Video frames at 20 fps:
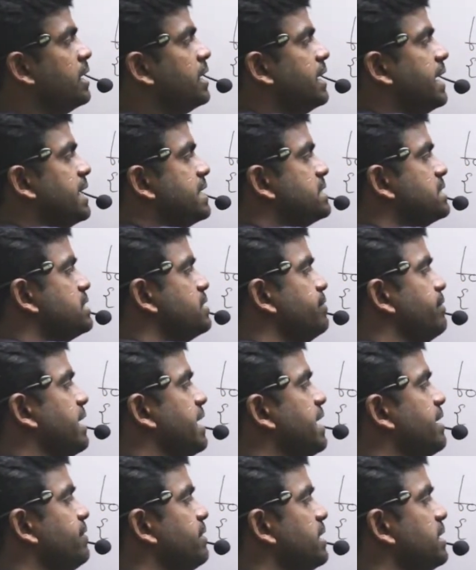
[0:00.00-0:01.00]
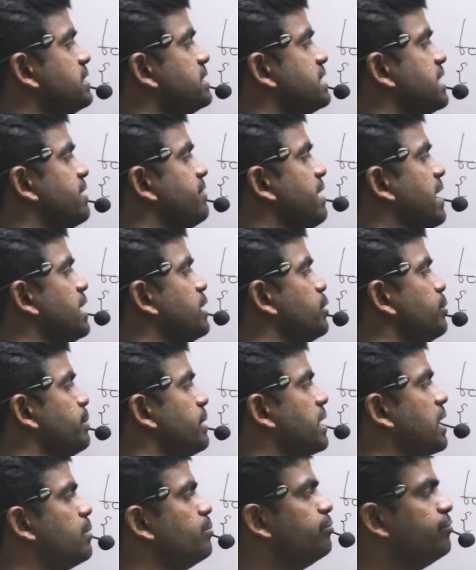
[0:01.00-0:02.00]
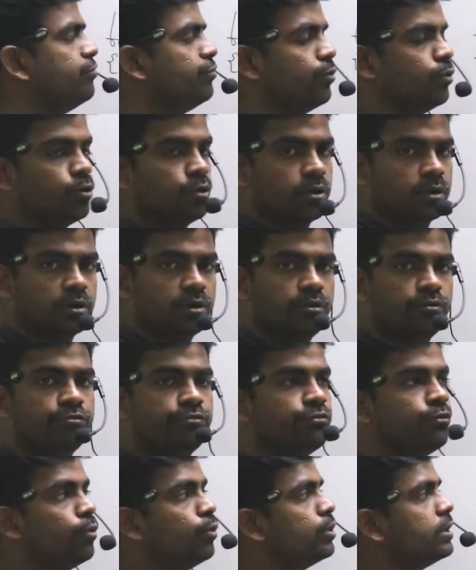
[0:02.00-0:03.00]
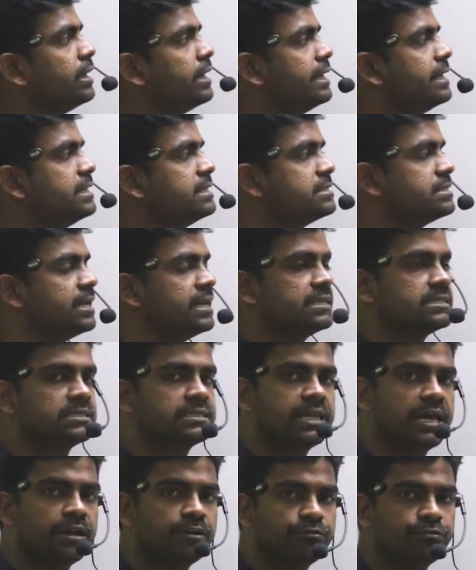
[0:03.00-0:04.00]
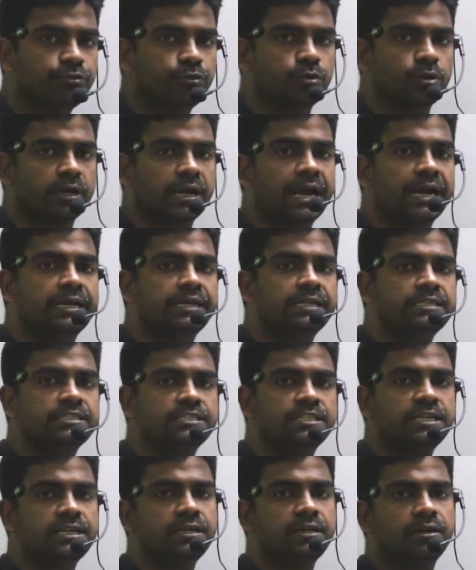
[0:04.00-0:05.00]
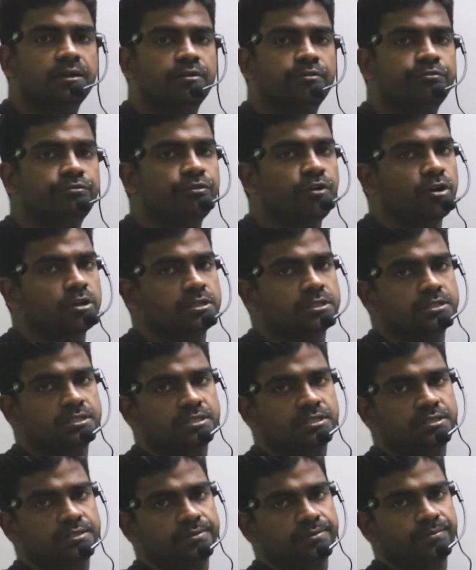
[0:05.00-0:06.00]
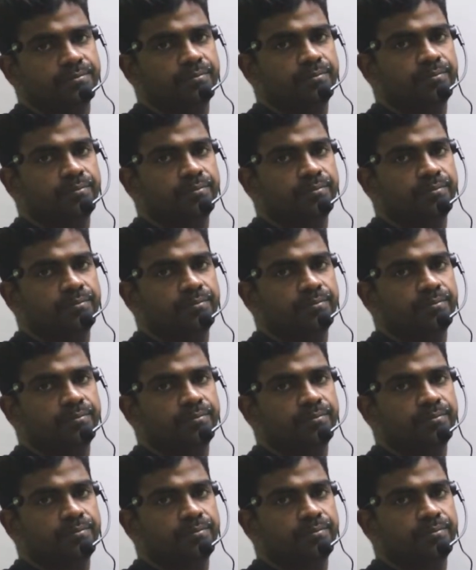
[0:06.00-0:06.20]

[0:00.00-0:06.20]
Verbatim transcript: Next, whenever j value become 4. 4 is less than 4. Condition false.